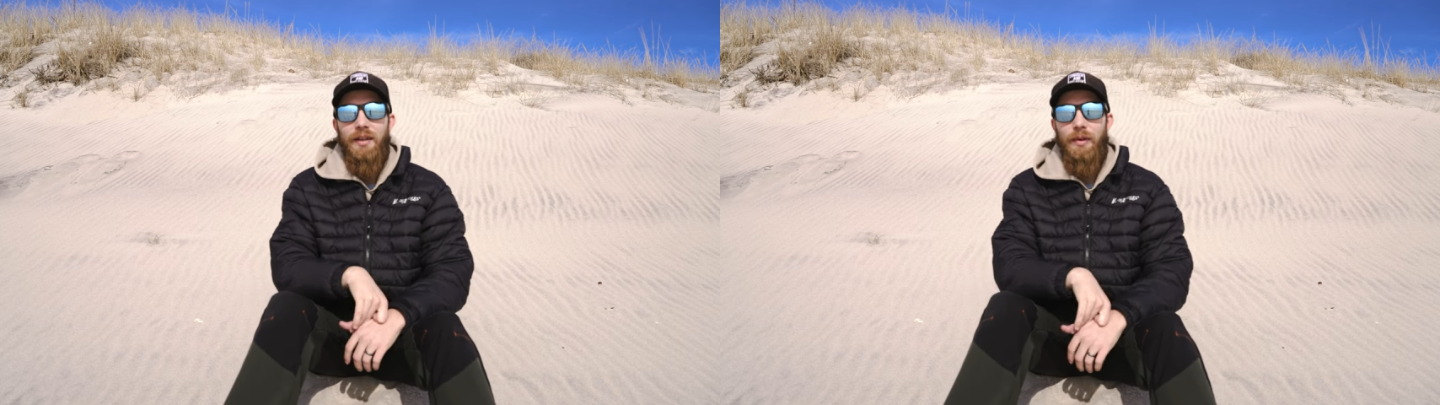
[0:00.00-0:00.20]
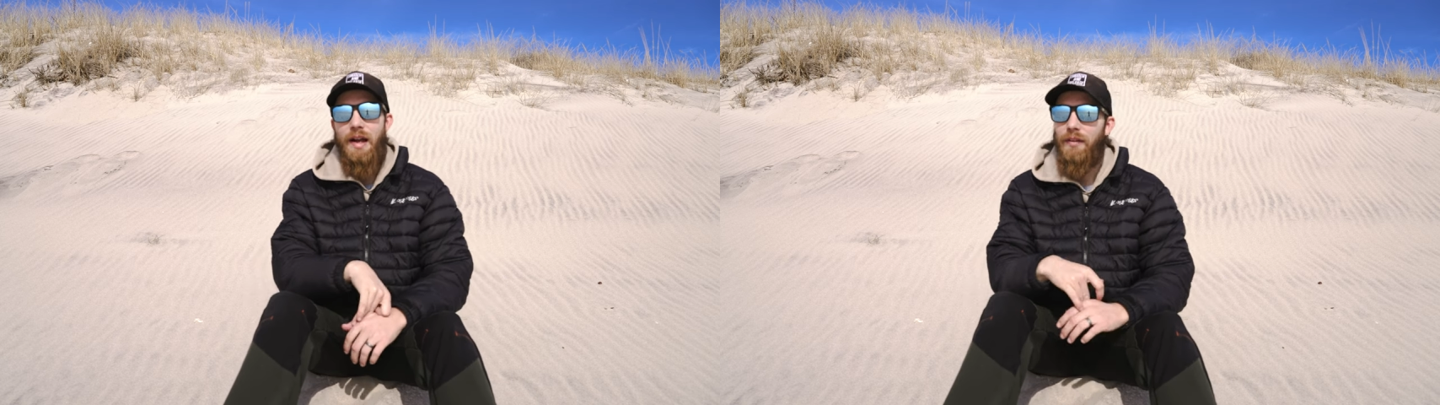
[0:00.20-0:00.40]

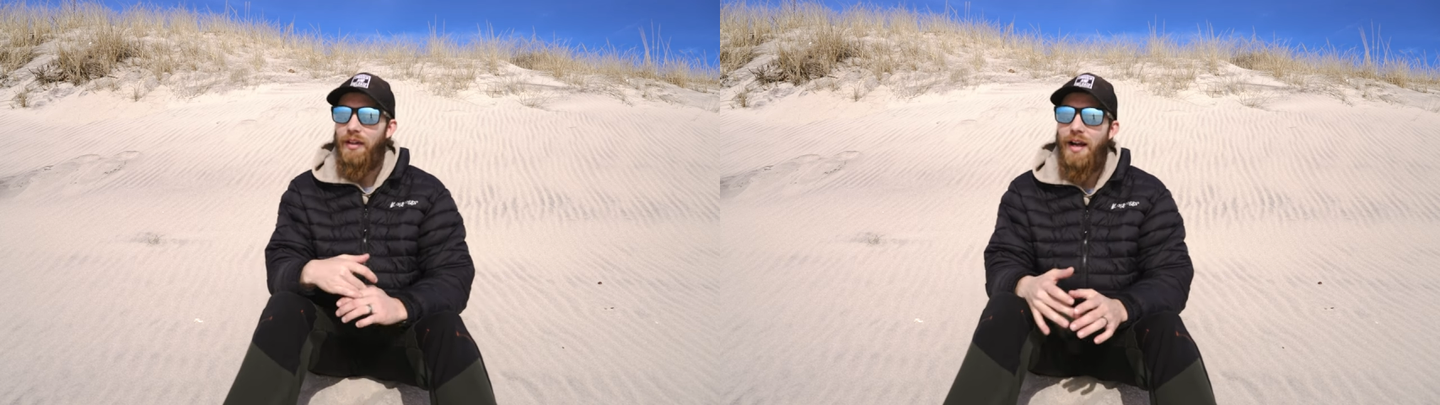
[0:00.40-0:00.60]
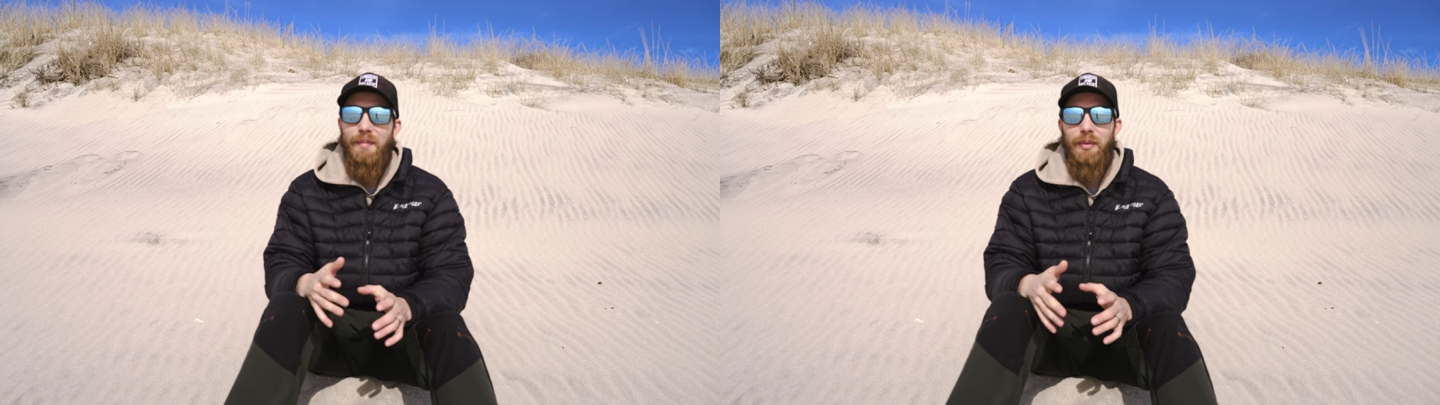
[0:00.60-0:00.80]
We have a
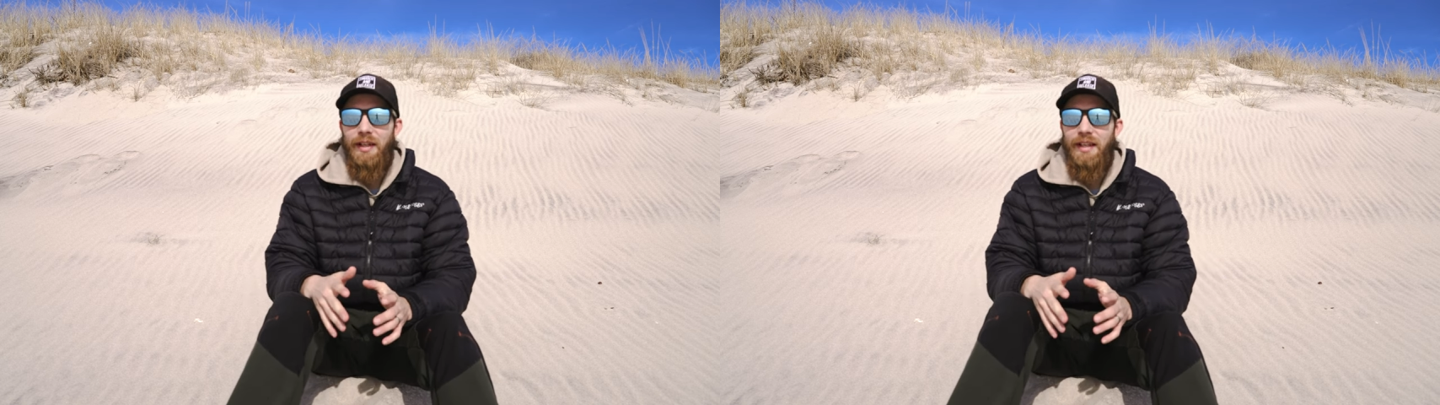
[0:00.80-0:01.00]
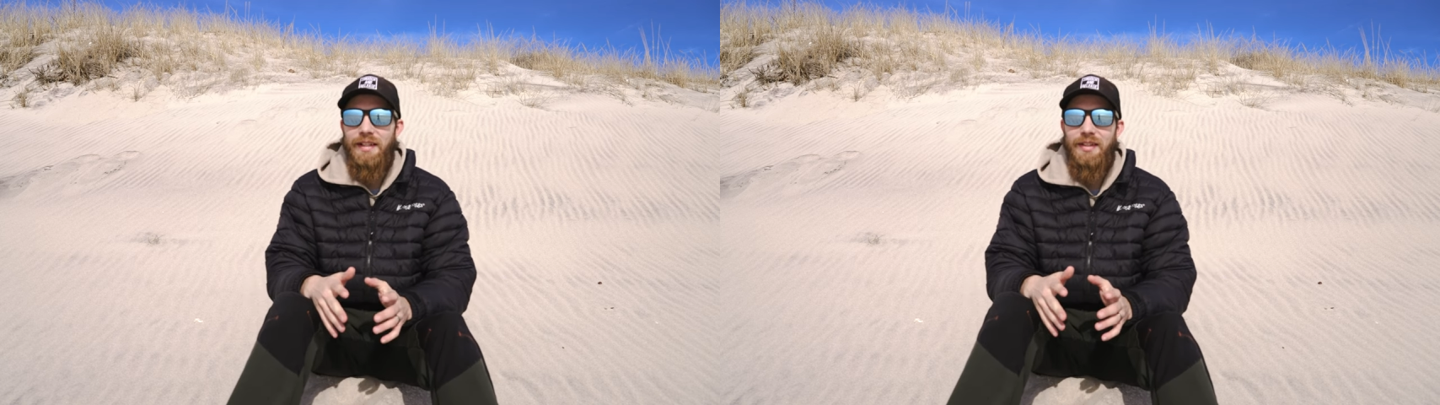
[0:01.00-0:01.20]
lot
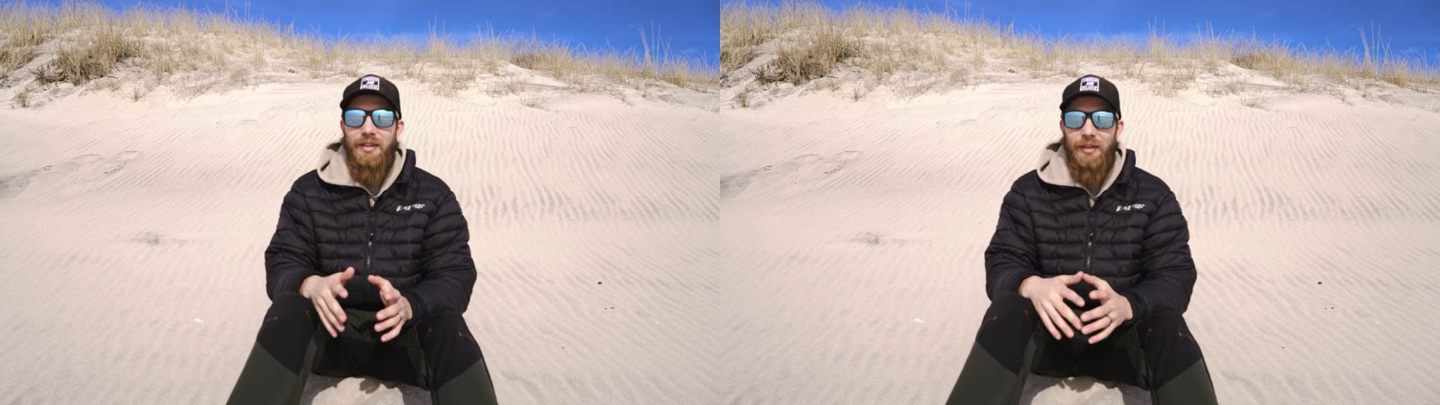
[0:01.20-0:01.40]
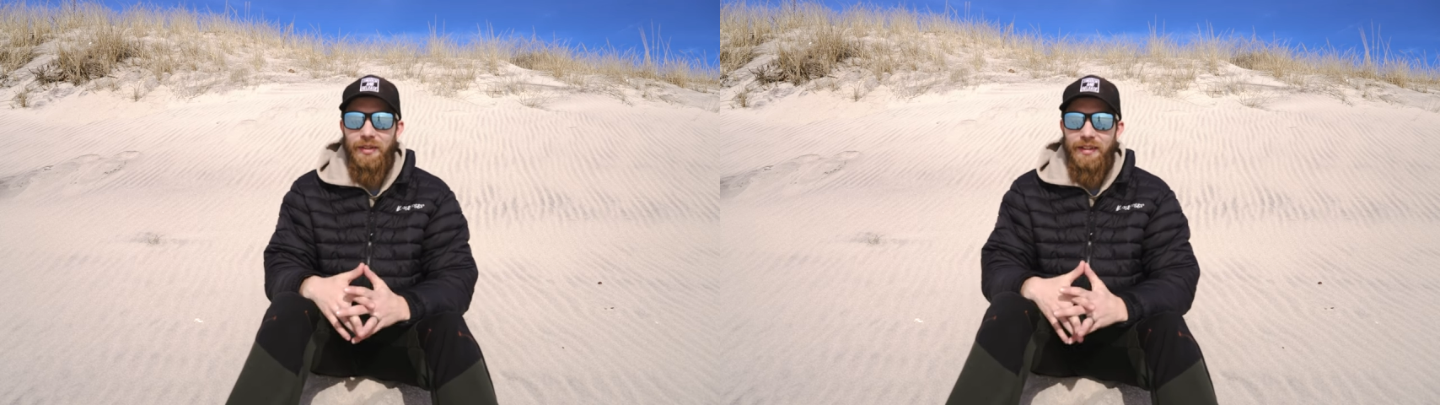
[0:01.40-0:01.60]
planned,
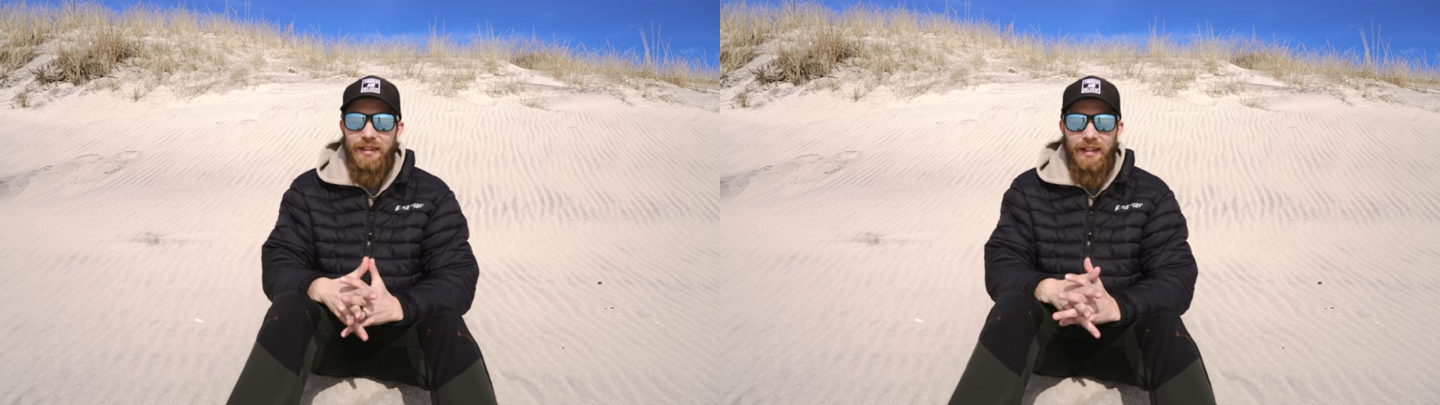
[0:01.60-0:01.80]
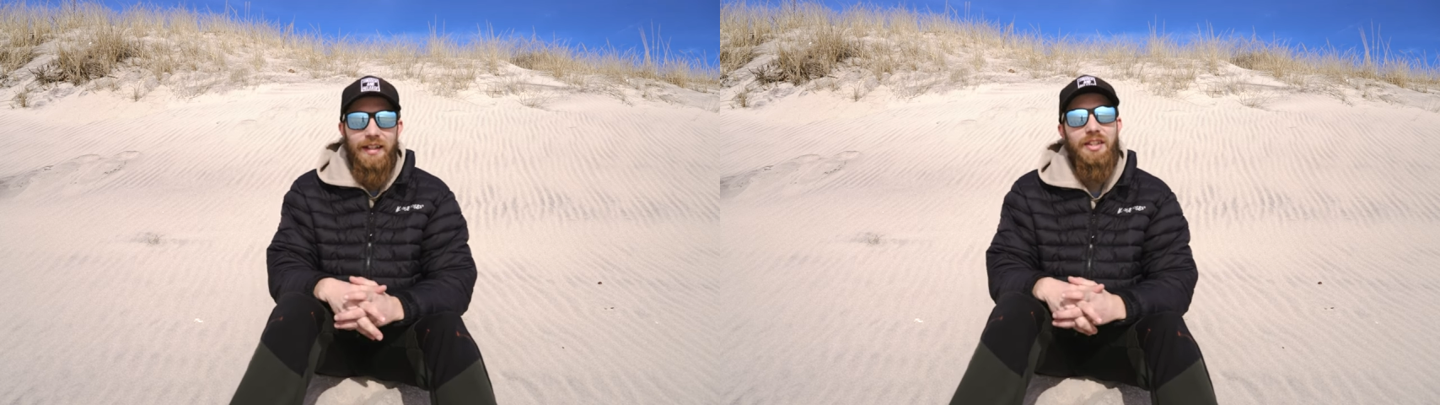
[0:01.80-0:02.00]
so
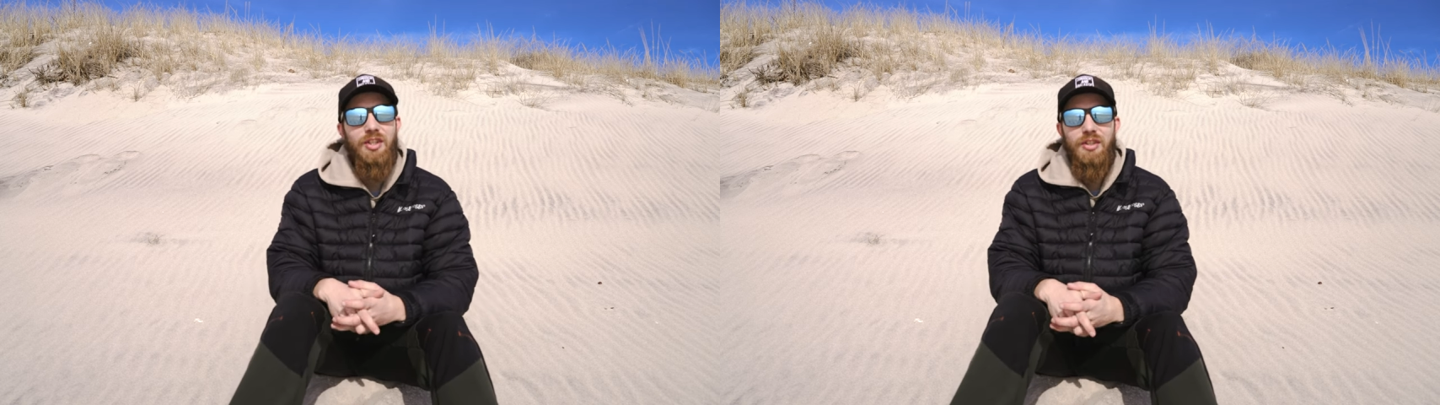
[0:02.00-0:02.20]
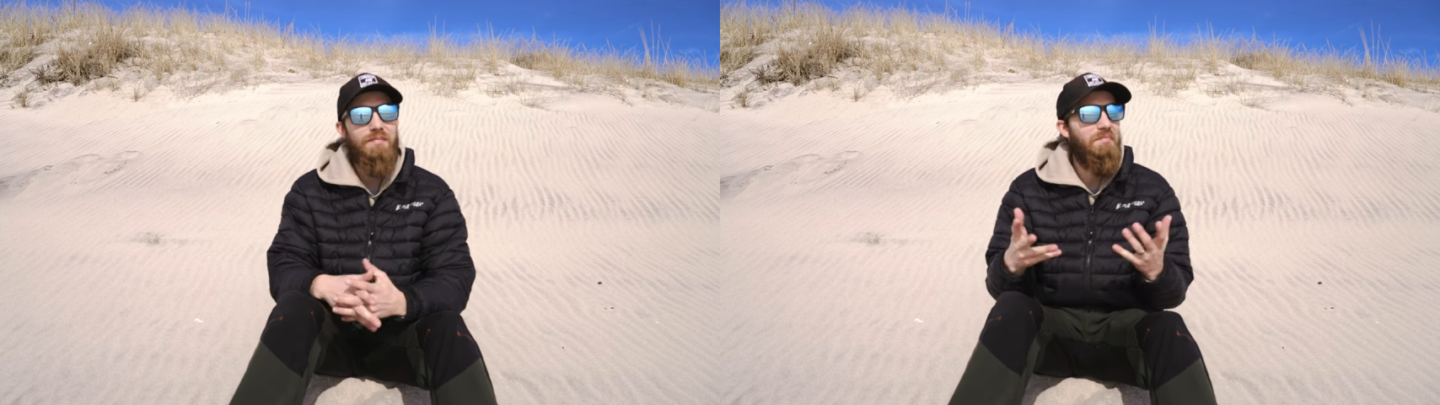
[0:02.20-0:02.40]
I
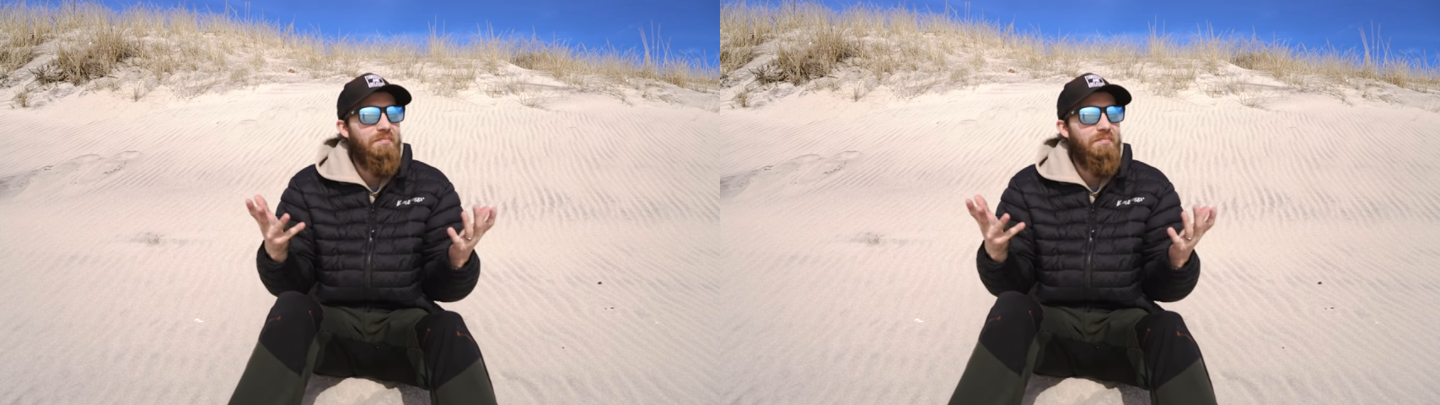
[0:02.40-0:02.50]
just